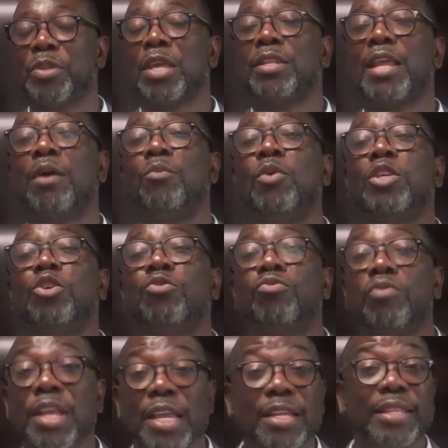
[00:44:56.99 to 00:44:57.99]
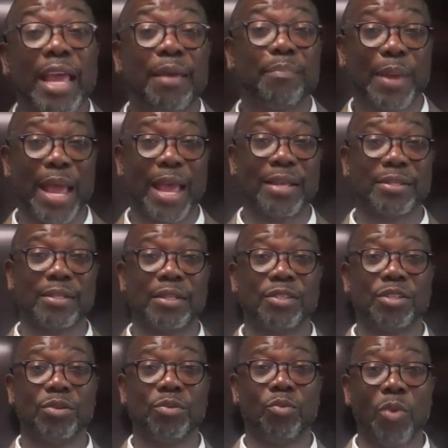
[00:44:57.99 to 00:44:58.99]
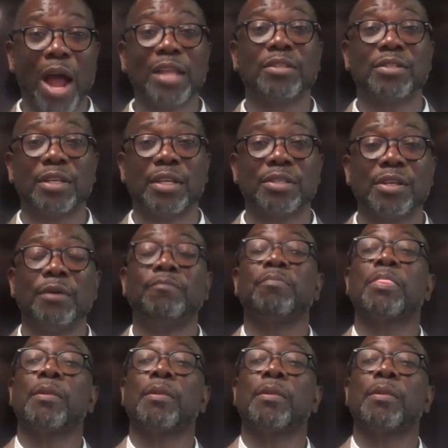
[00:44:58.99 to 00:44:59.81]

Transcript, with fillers: Now, when you read that passage, watch this.